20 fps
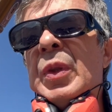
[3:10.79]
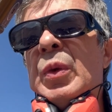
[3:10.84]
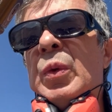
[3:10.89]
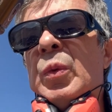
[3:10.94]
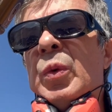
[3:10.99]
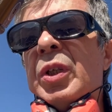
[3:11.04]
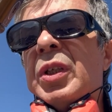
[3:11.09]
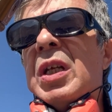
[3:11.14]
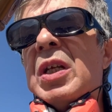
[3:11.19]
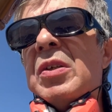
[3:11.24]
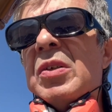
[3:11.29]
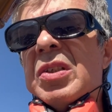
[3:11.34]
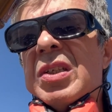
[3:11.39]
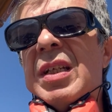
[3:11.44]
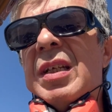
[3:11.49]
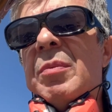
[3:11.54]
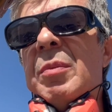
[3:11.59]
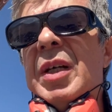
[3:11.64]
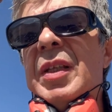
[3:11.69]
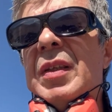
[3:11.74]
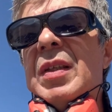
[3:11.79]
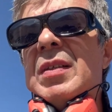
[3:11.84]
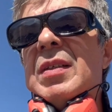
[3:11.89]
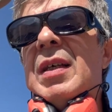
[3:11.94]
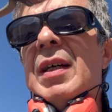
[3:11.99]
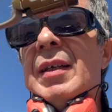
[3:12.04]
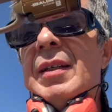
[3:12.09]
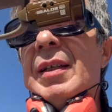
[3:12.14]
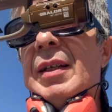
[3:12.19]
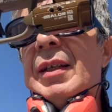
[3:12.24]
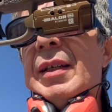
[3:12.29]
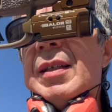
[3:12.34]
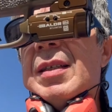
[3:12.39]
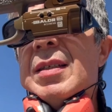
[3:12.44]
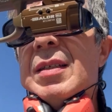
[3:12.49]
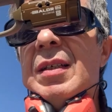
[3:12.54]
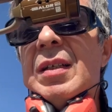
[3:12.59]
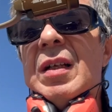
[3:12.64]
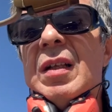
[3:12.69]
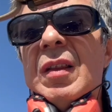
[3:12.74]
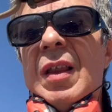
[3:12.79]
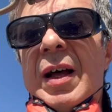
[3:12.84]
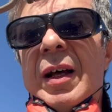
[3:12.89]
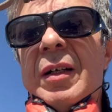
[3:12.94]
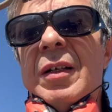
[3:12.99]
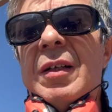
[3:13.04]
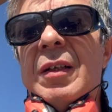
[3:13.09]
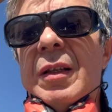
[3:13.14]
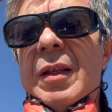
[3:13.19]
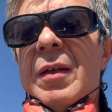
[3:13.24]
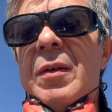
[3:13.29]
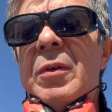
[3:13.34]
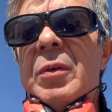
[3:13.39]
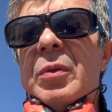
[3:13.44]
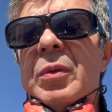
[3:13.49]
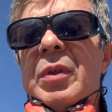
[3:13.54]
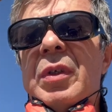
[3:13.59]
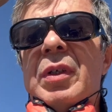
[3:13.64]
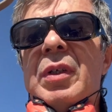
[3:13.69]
What can you say about this gun? It's a Glock clone.